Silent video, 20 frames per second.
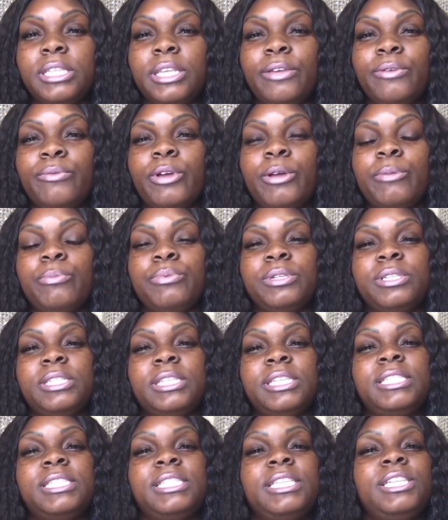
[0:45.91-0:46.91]
it
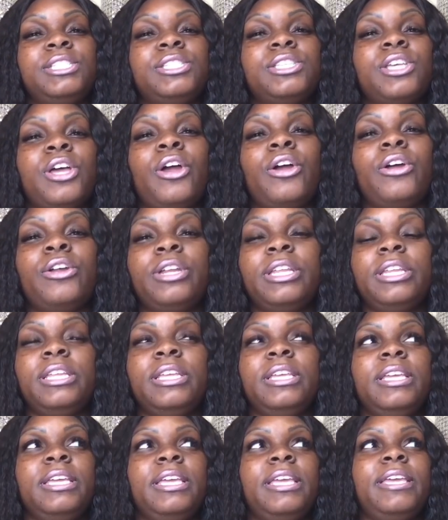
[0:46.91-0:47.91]
represents
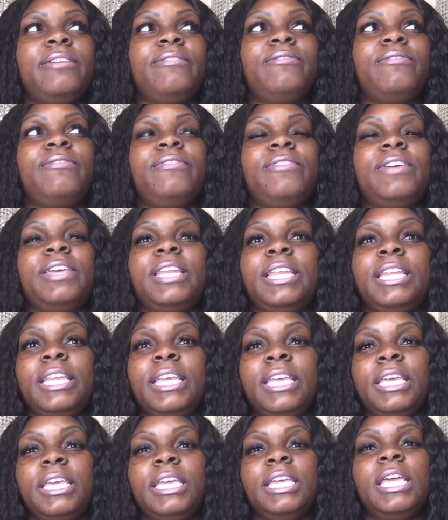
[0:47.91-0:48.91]
eternity,
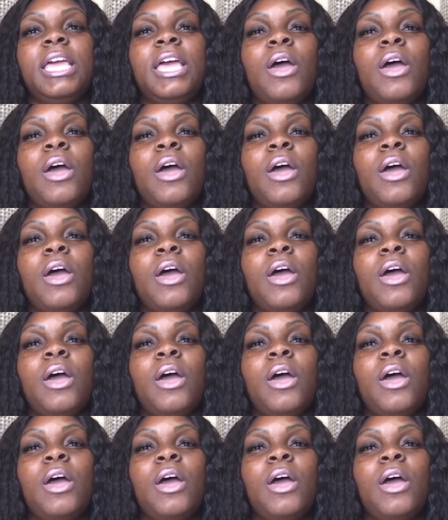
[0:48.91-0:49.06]
infinity,